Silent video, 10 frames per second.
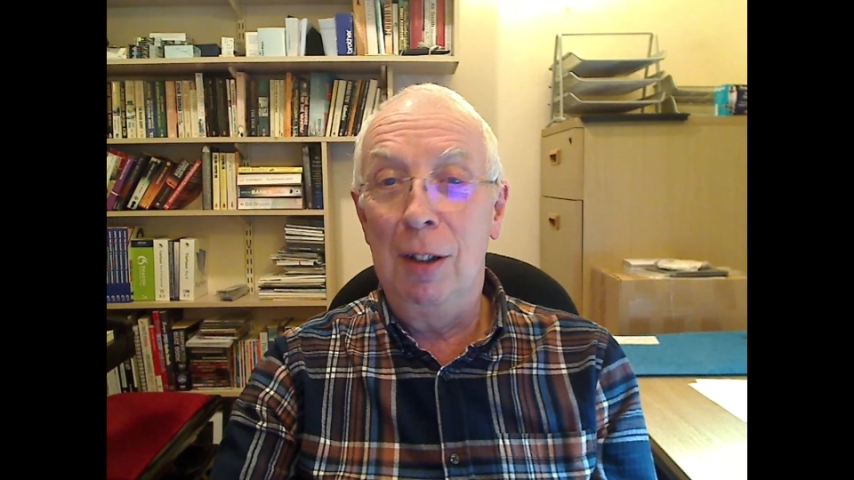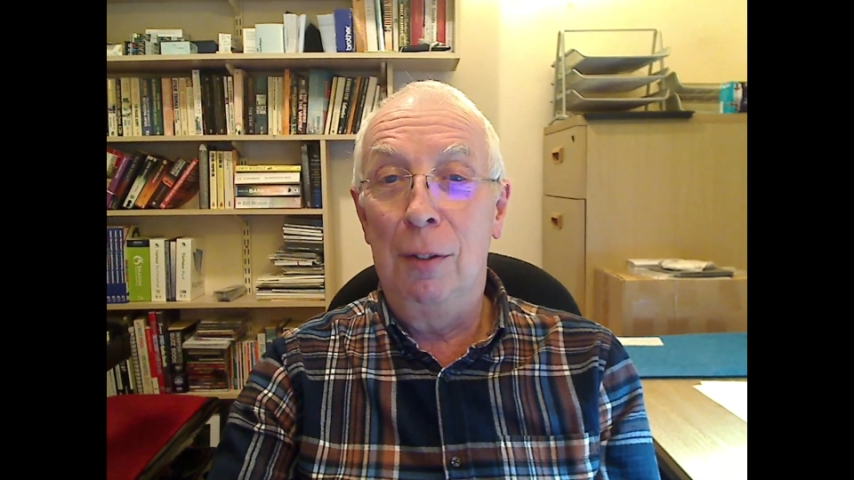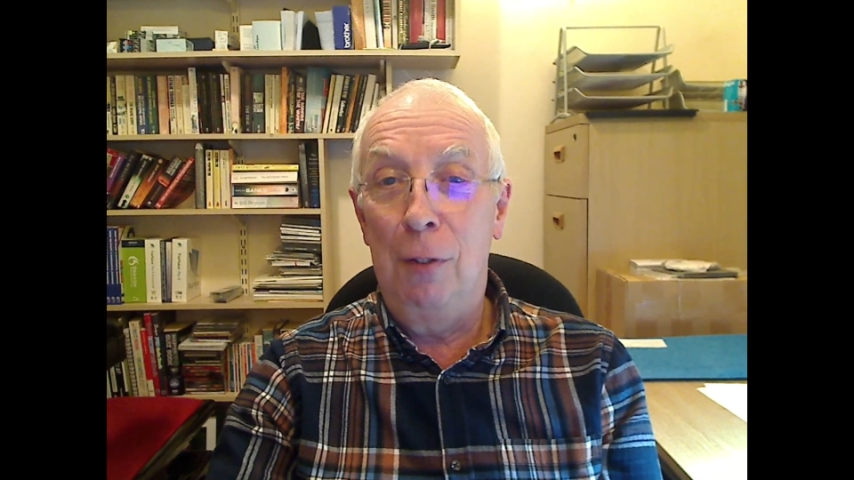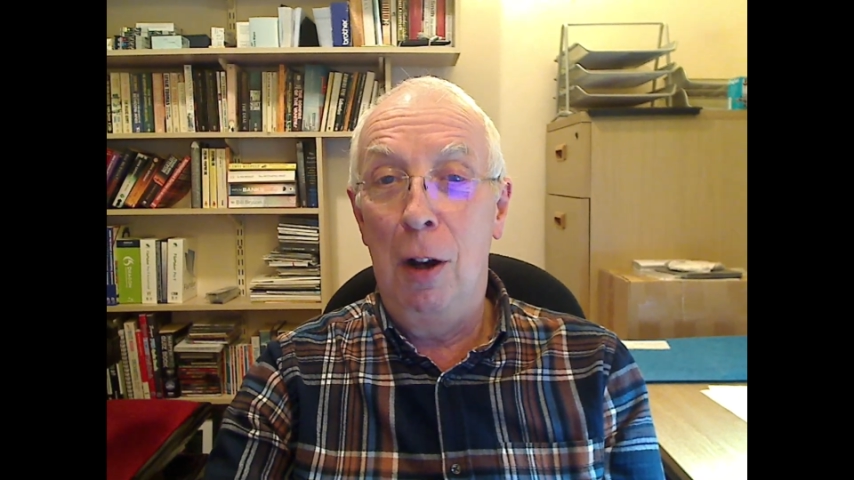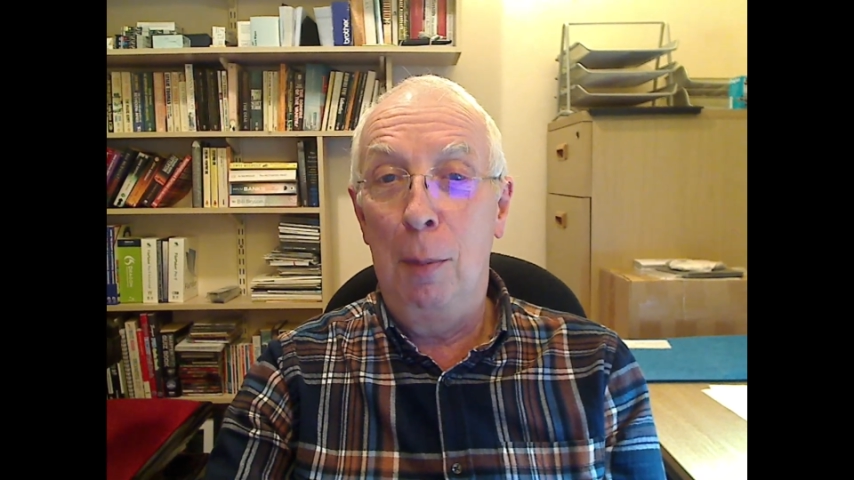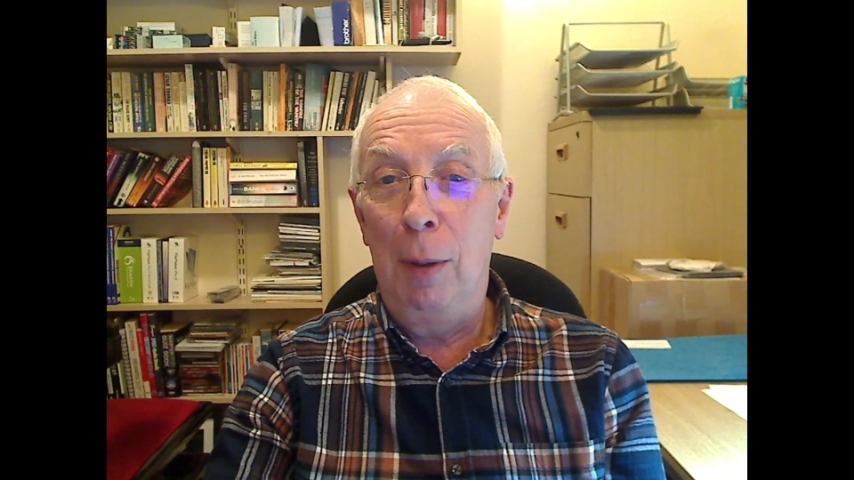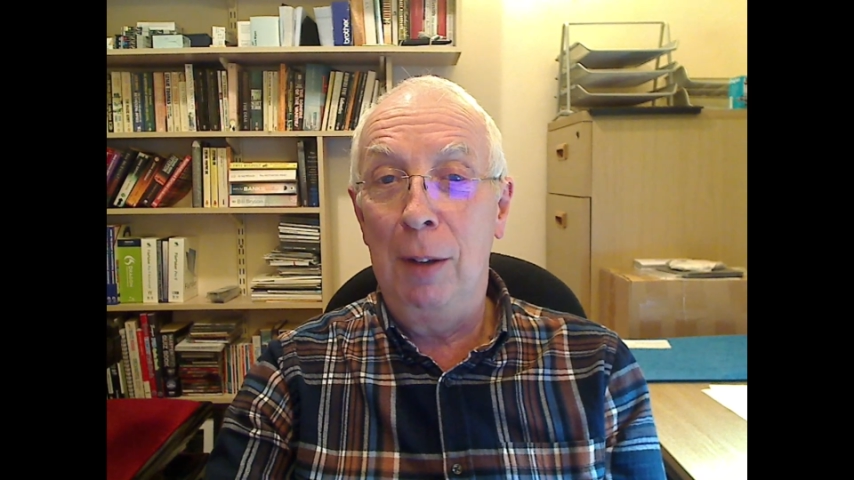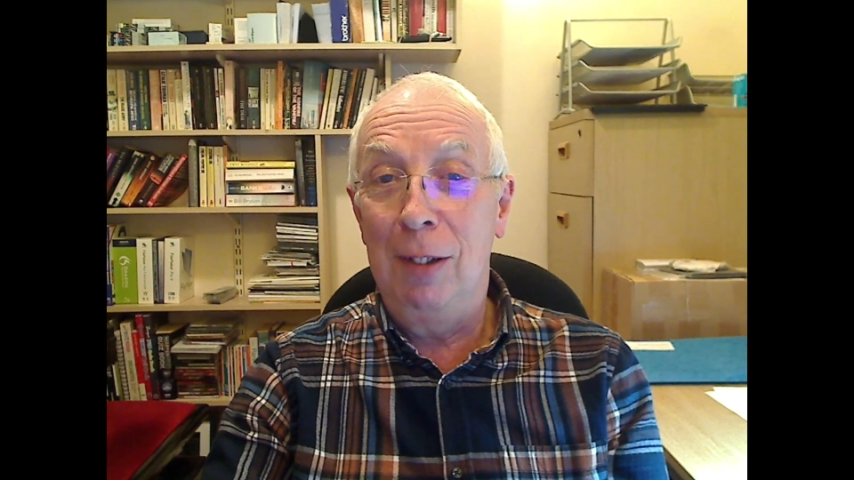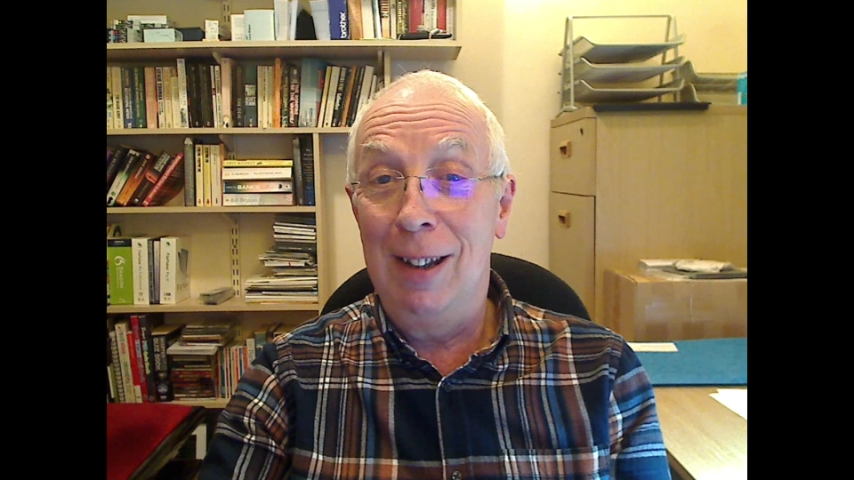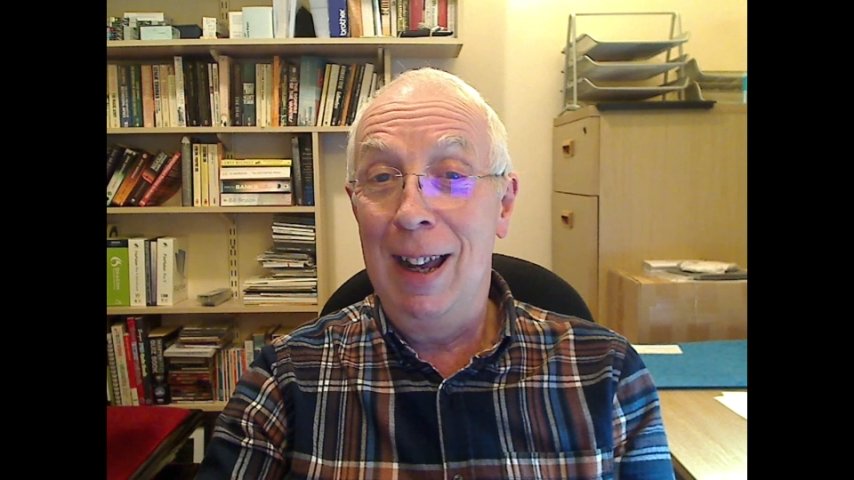the
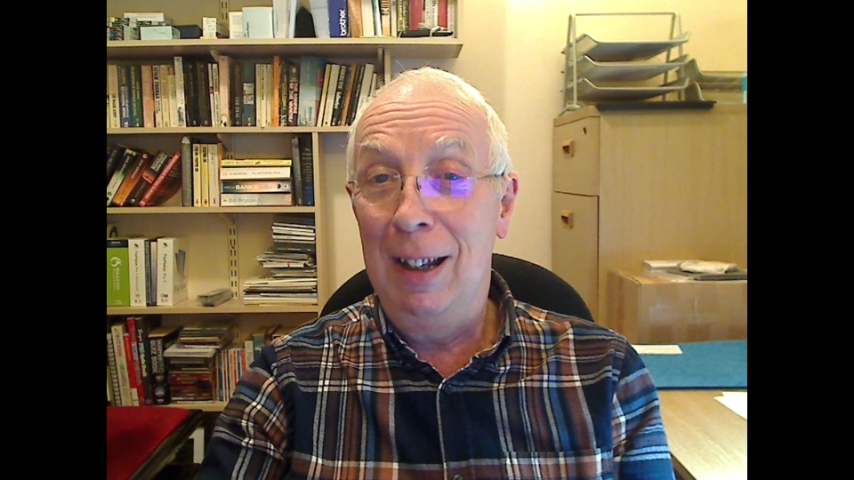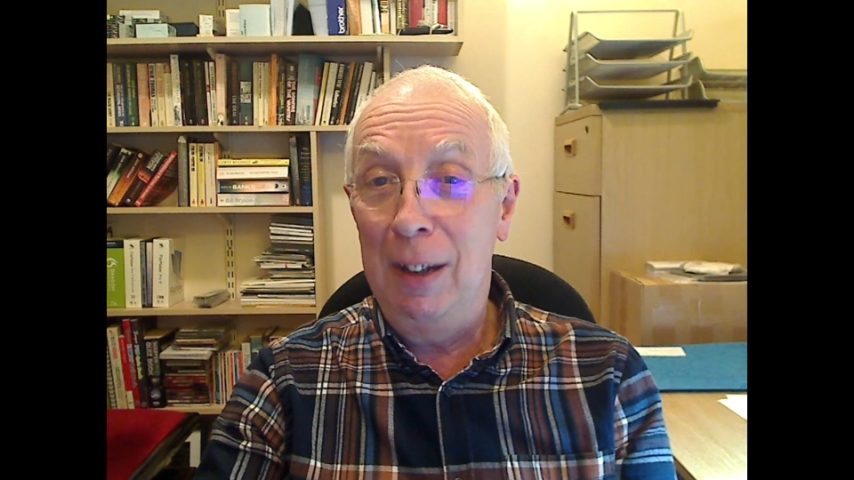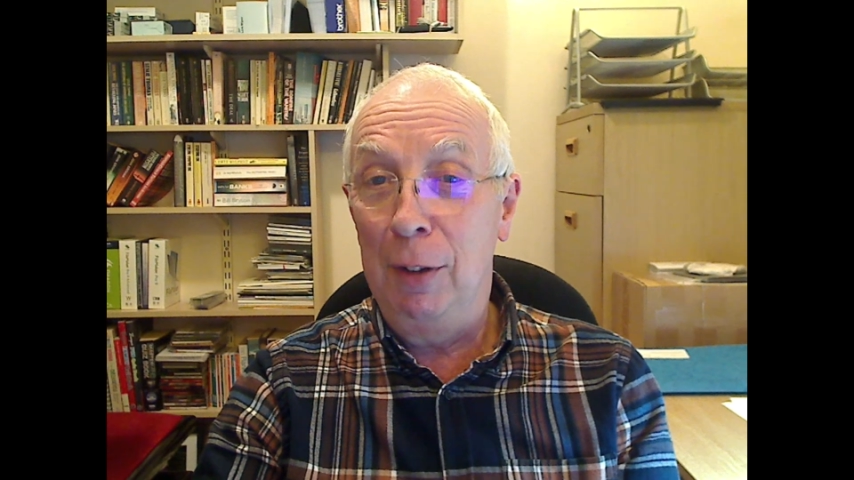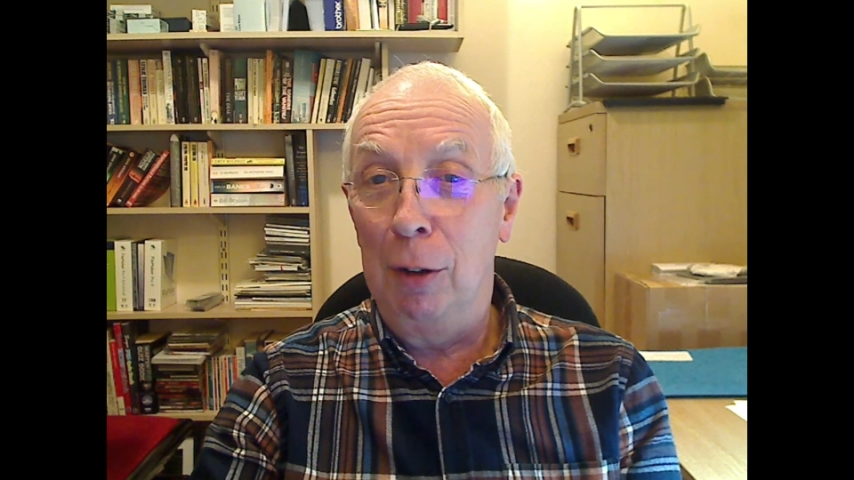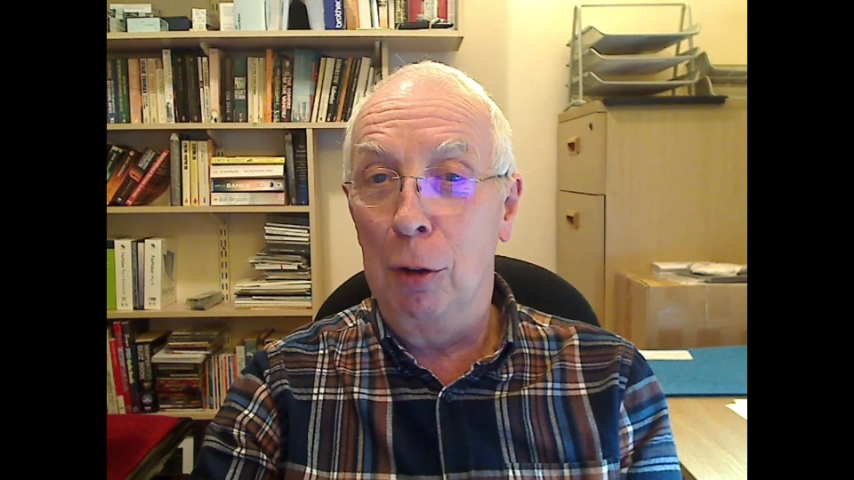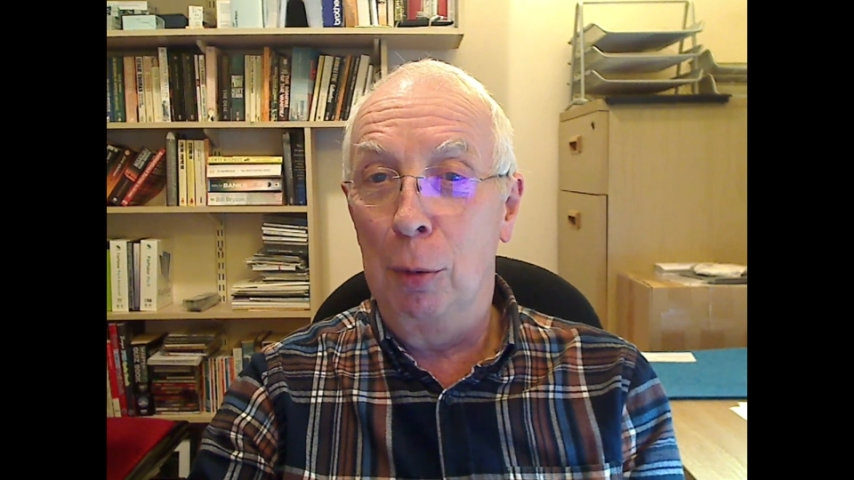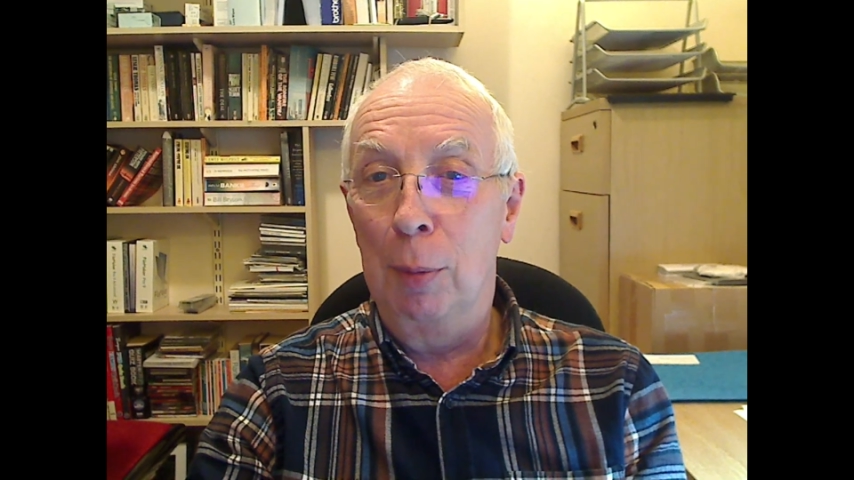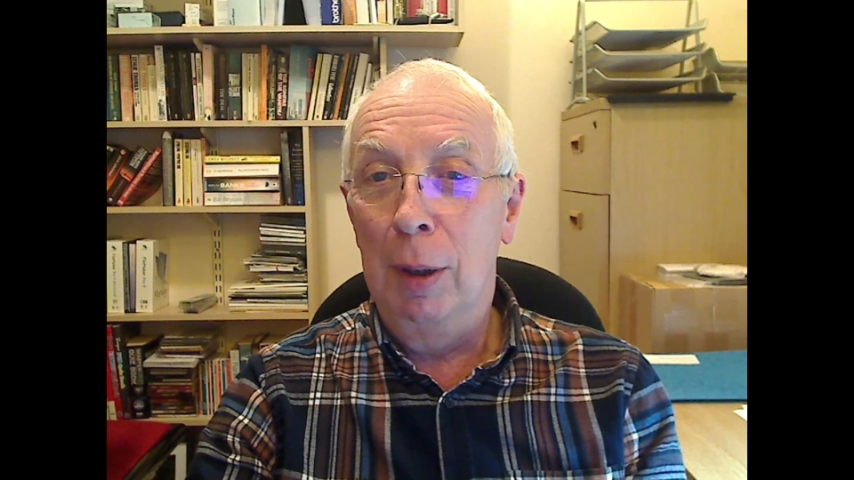fireplace in our living room,